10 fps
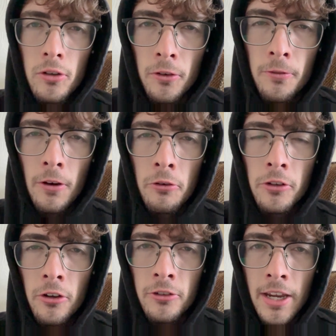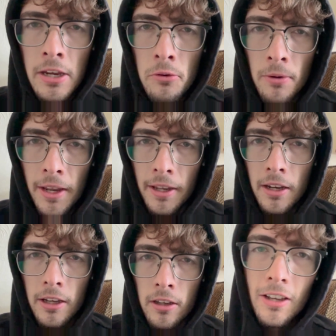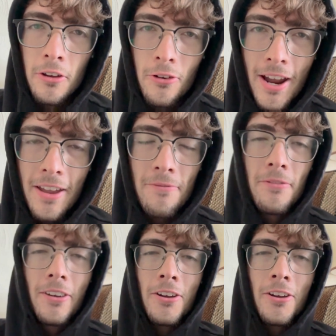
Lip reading: good photos that you really like. Great.